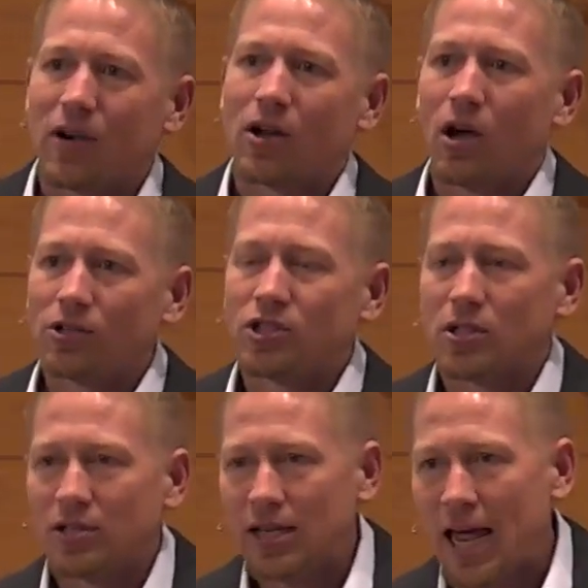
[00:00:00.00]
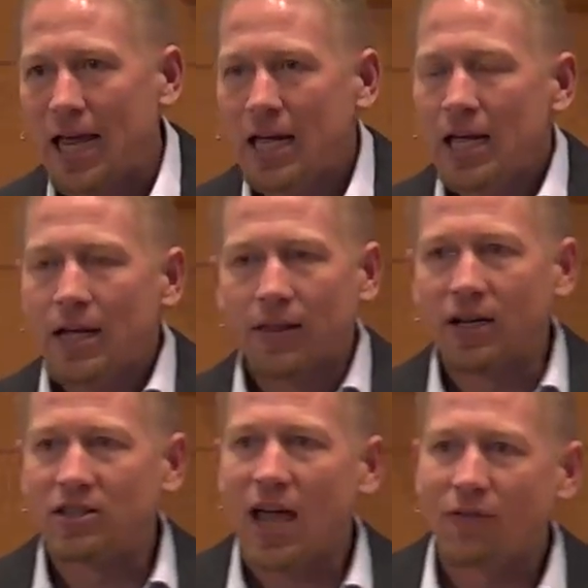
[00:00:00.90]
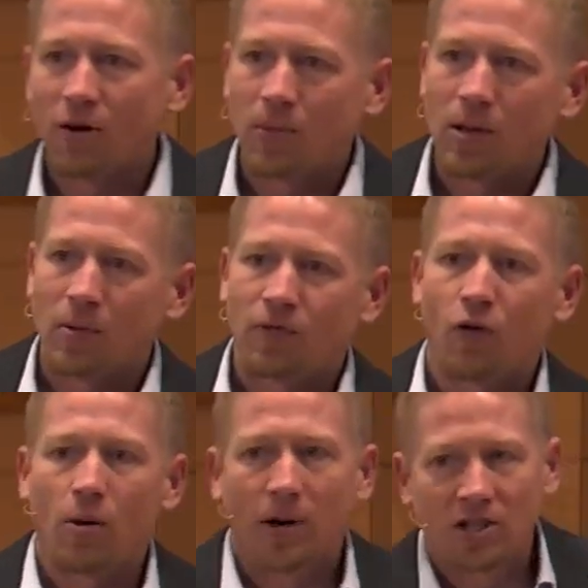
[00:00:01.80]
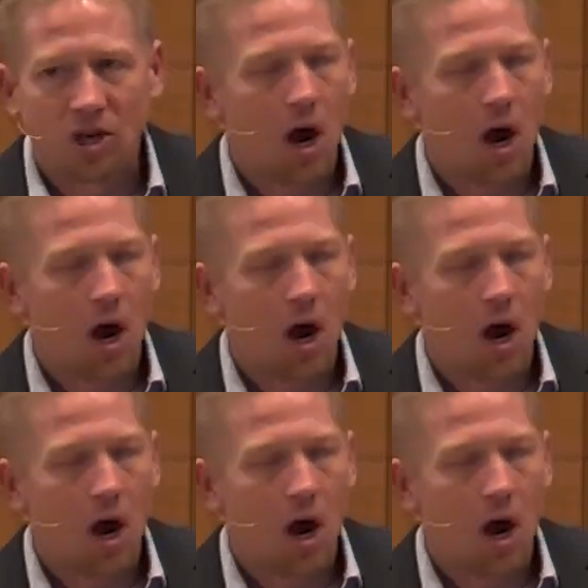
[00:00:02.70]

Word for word: in our culture today than it's ever been before, but it's